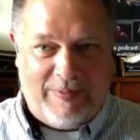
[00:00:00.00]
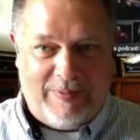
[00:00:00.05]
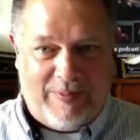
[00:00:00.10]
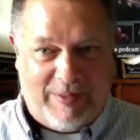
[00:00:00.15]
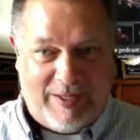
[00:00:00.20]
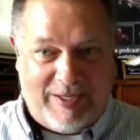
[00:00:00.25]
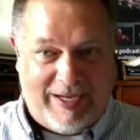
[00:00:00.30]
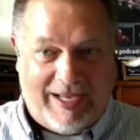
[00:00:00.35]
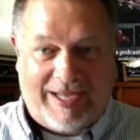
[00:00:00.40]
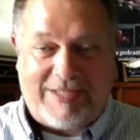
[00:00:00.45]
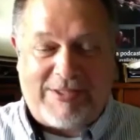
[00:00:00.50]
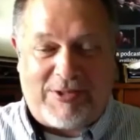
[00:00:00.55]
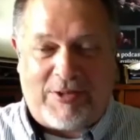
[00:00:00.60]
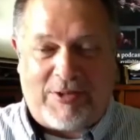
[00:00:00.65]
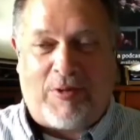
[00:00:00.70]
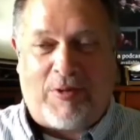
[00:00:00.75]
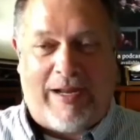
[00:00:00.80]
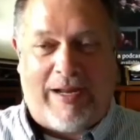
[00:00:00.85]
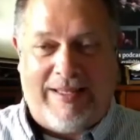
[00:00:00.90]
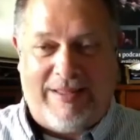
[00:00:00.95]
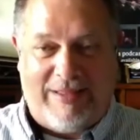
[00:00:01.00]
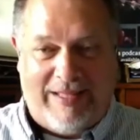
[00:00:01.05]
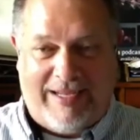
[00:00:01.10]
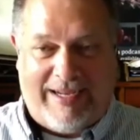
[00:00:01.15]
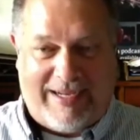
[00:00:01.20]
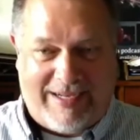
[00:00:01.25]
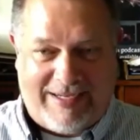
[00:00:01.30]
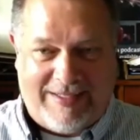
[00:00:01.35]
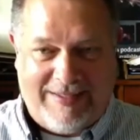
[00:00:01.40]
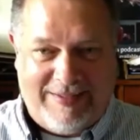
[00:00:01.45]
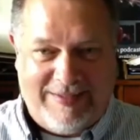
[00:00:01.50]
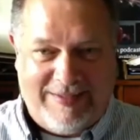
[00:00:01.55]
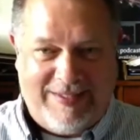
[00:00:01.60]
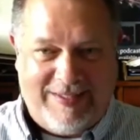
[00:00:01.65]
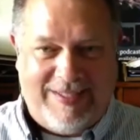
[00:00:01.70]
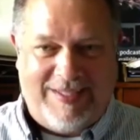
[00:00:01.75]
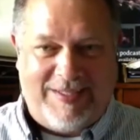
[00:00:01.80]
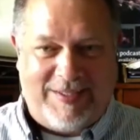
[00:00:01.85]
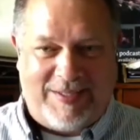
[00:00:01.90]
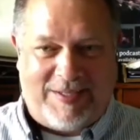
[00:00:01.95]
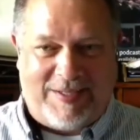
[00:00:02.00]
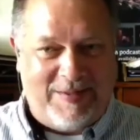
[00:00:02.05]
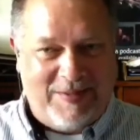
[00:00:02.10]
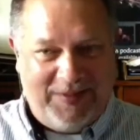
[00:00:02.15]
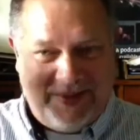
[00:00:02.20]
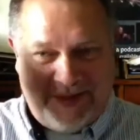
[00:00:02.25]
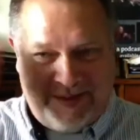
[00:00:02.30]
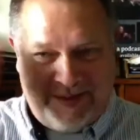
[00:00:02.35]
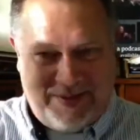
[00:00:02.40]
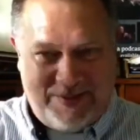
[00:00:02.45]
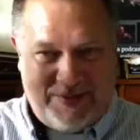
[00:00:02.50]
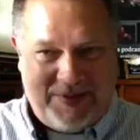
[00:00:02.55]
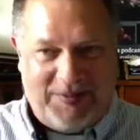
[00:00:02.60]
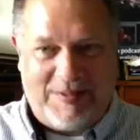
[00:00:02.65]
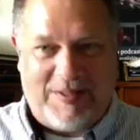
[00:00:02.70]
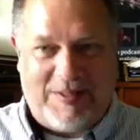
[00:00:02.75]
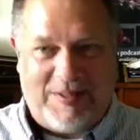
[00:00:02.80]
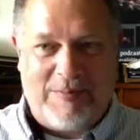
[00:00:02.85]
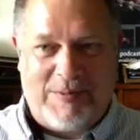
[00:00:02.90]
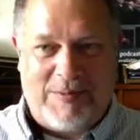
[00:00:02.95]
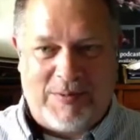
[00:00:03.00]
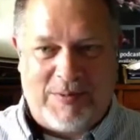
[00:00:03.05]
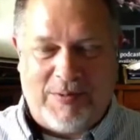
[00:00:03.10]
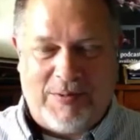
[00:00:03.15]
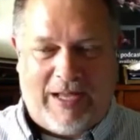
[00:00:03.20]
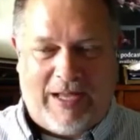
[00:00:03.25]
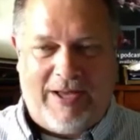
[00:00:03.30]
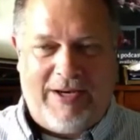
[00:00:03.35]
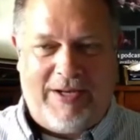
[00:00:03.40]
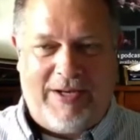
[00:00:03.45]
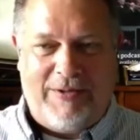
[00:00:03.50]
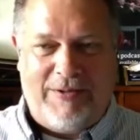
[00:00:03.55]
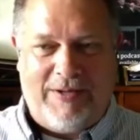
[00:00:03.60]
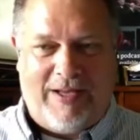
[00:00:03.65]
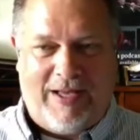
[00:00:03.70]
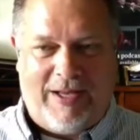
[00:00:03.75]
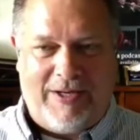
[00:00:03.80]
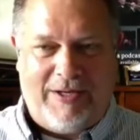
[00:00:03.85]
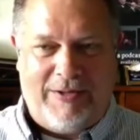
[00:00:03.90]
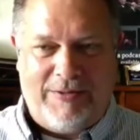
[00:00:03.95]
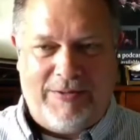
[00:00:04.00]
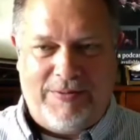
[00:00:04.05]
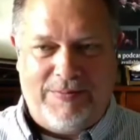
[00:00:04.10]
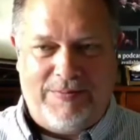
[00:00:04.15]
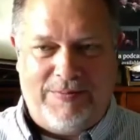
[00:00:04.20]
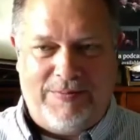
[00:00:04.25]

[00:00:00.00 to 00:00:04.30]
the next great lick comes through. How do you?